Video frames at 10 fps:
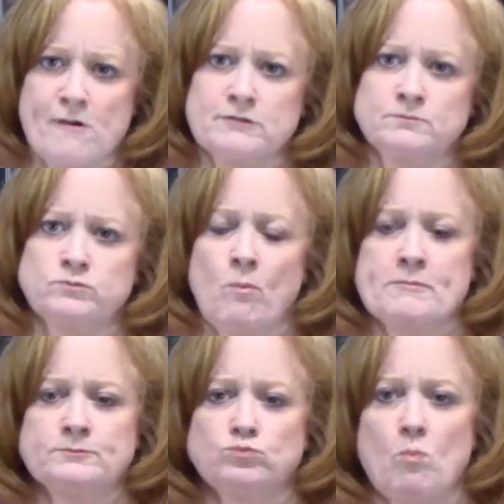Chili
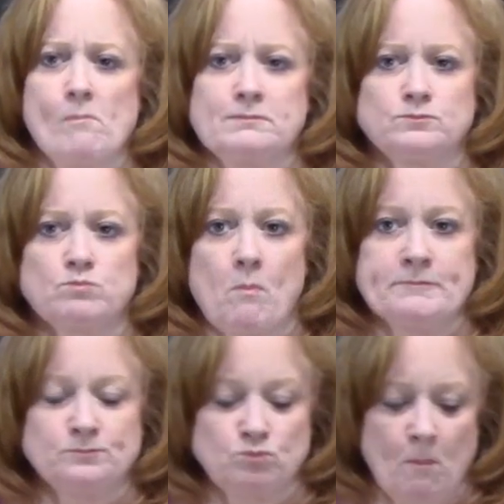cheese rice
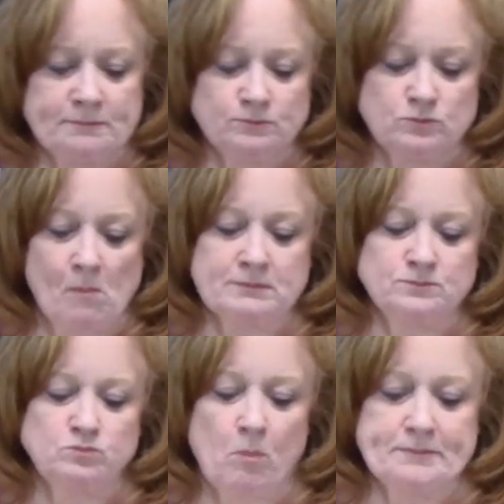casserole, go
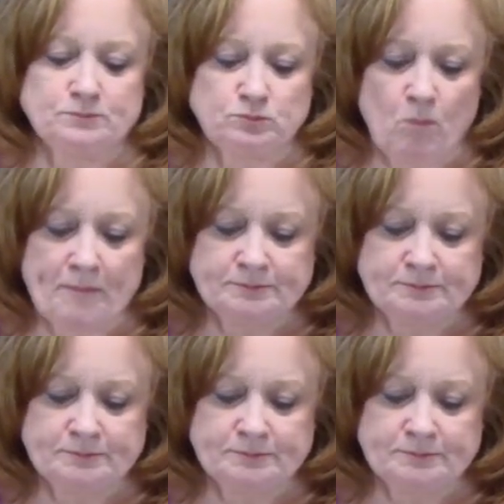check out theirs.